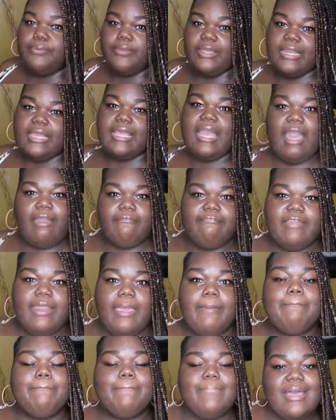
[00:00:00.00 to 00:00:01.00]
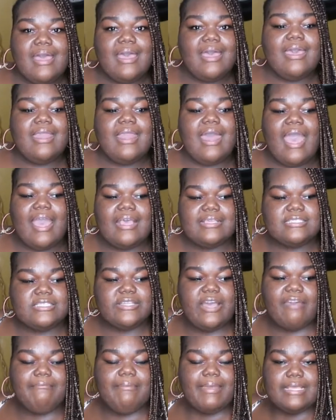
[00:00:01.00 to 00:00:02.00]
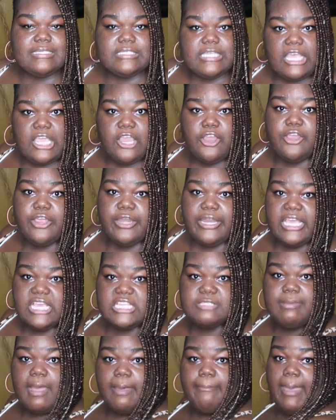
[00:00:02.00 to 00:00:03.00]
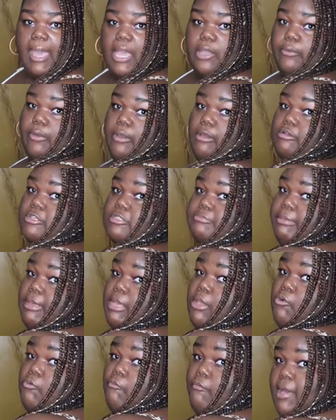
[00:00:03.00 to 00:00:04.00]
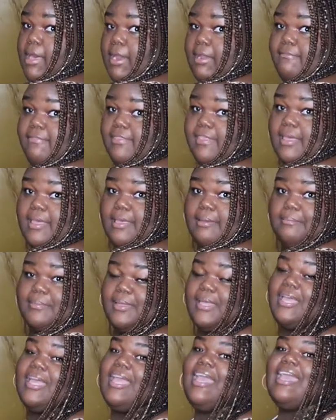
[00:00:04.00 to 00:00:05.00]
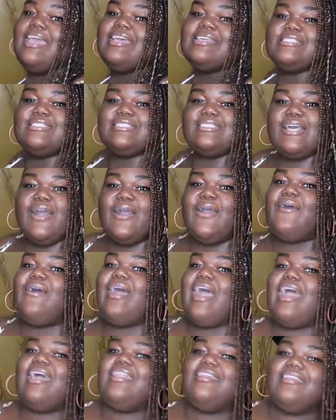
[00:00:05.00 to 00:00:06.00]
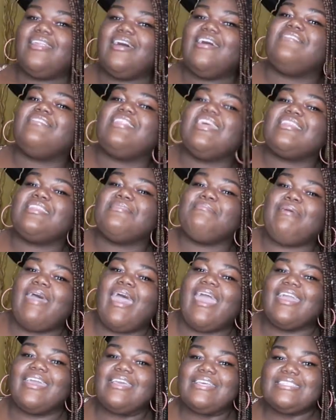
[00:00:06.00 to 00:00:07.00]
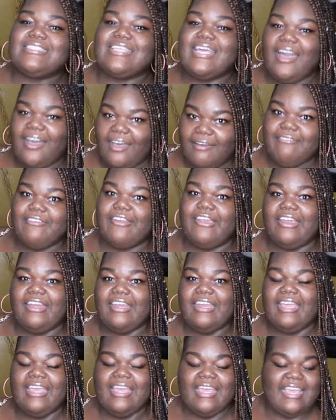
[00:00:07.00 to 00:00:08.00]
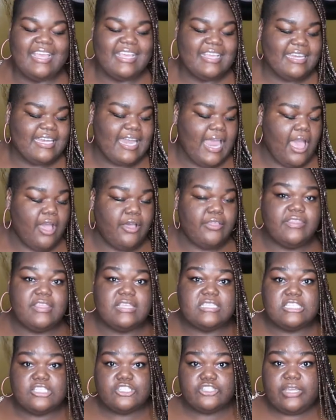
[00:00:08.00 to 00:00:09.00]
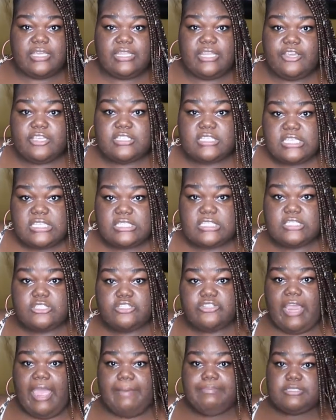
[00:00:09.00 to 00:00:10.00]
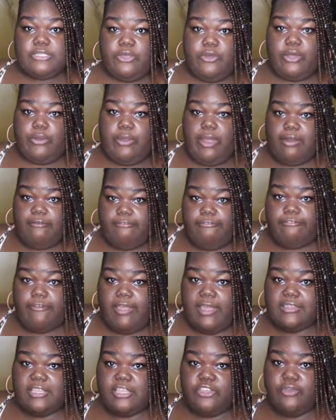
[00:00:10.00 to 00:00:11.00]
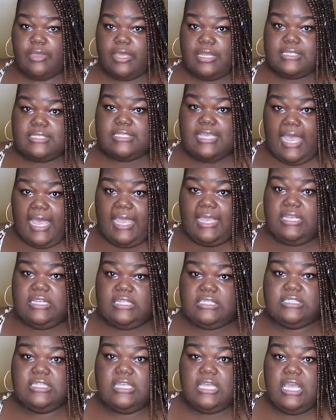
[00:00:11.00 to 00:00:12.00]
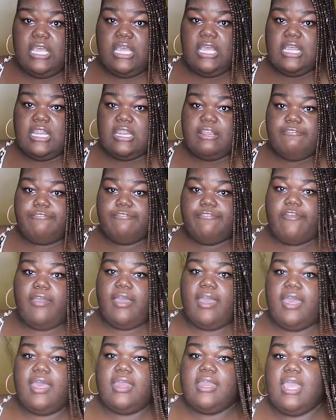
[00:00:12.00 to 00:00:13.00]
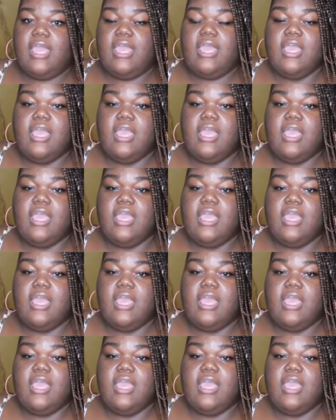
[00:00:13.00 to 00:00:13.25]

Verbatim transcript: pretty confident, but I still have my insecurities, my back rolls being one of them. So I love that the back is covered. Now the string, there's these straps going around the front that you can tighten the front